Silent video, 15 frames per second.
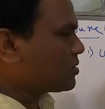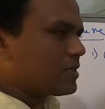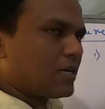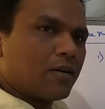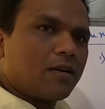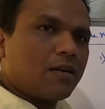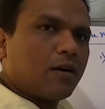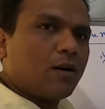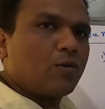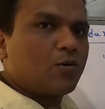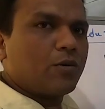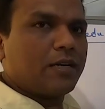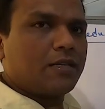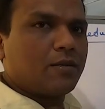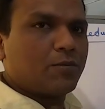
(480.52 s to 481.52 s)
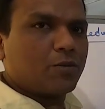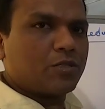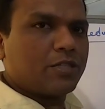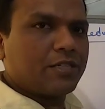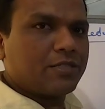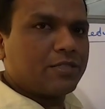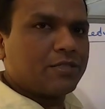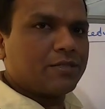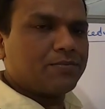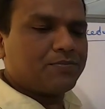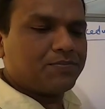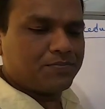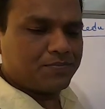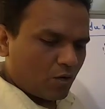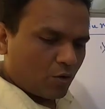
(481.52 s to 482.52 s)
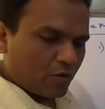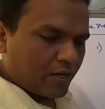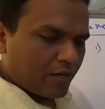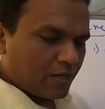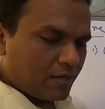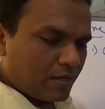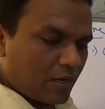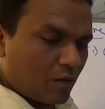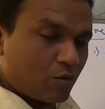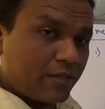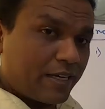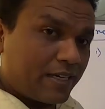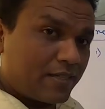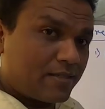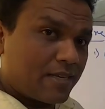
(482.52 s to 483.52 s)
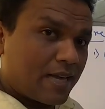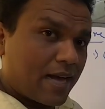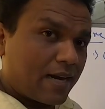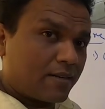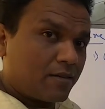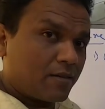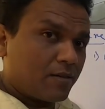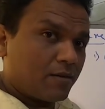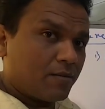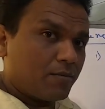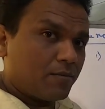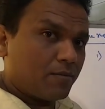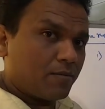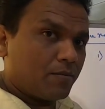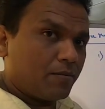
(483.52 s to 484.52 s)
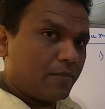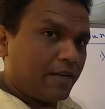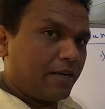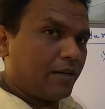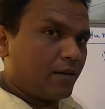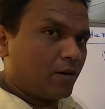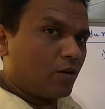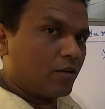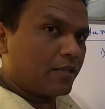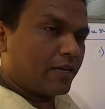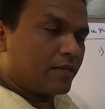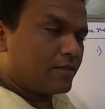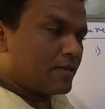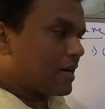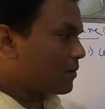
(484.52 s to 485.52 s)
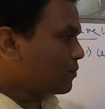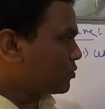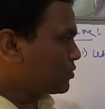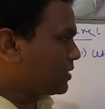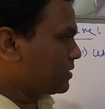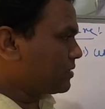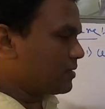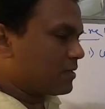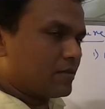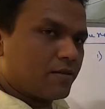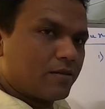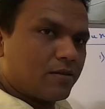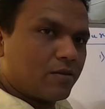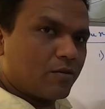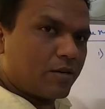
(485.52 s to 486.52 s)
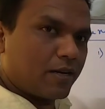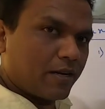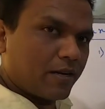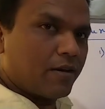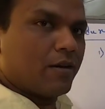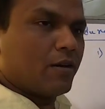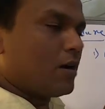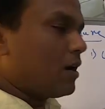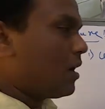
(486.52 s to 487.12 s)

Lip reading: to start, how to end the procedure. Okay. Now the exact meaning or the exact procedure. Okay.